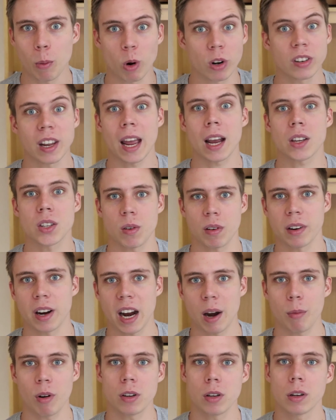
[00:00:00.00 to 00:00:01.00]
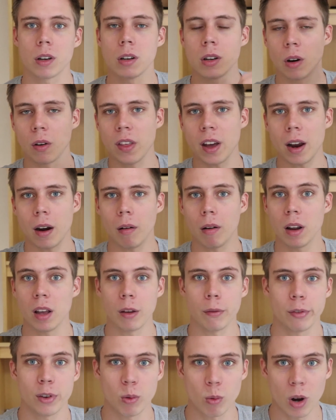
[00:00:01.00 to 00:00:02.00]
want extra grammar, you can go there.
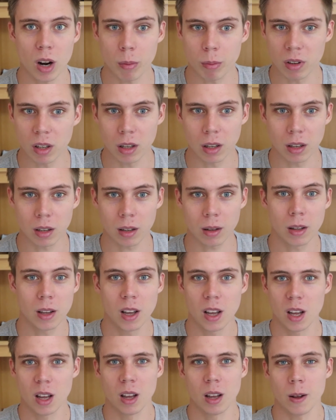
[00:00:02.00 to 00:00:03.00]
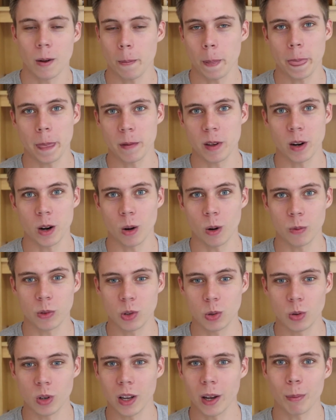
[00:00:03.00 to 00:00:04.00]
If you want to be,
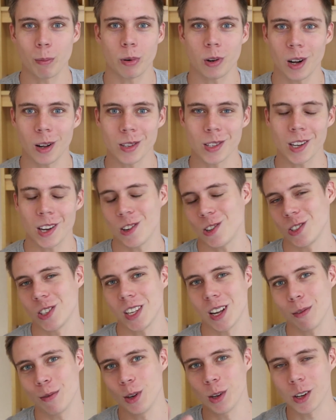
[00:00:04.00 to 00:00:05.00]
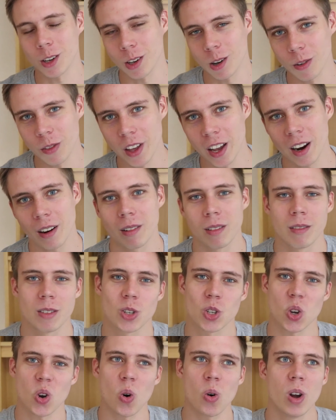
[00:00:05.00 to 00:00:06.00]
do the pronunciation stuff, you can go there.
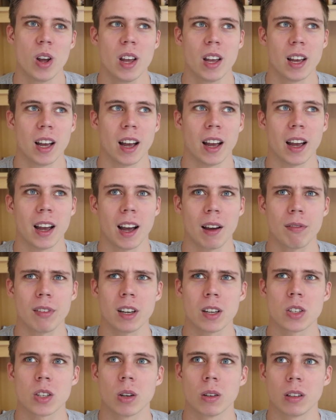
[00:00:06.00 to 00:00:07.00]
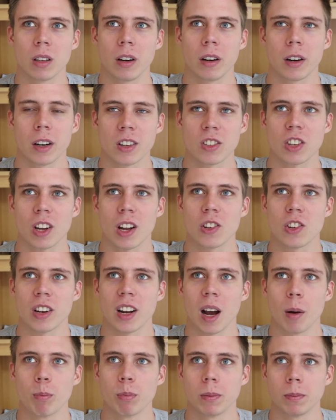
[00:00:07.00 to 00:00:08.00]
So I think it's good that they're going to change it
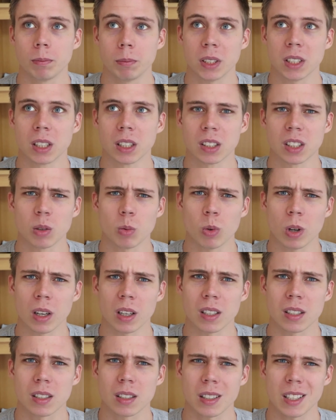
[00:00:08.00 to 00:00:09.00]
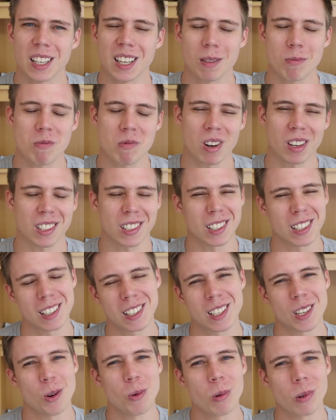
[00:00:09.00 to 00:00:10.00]
up because it wasn't
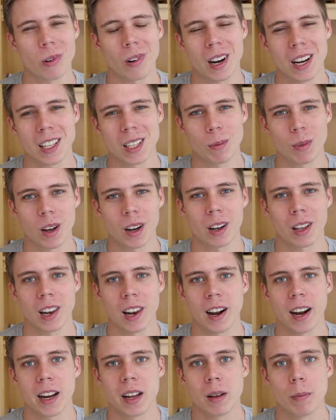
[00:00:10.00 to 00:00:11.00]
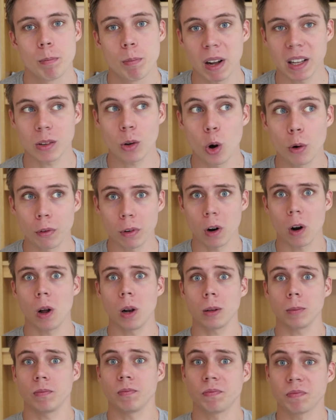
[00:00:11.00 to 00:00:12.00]
so great, I'm not going to lie. But
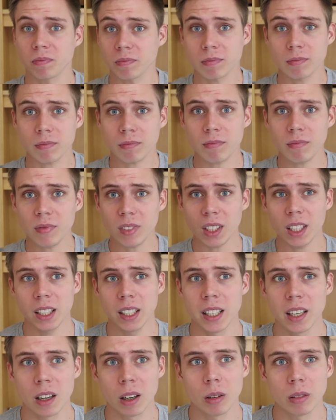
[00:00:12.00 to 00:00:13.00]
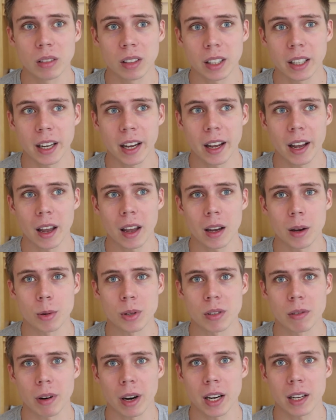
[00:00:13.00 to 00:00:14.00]
overall, it
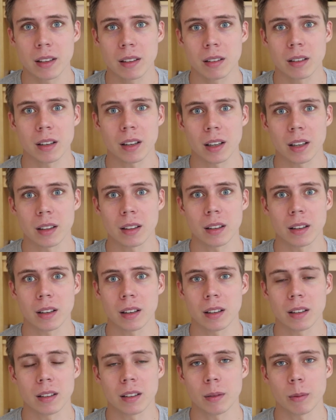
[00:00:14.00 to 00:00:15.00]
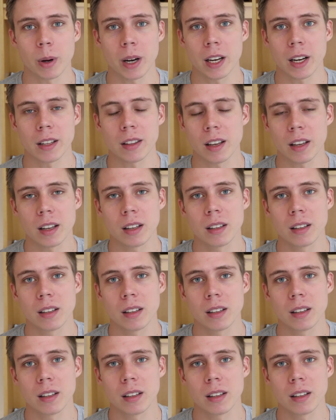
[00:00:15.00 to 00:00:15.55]
was great, the way they did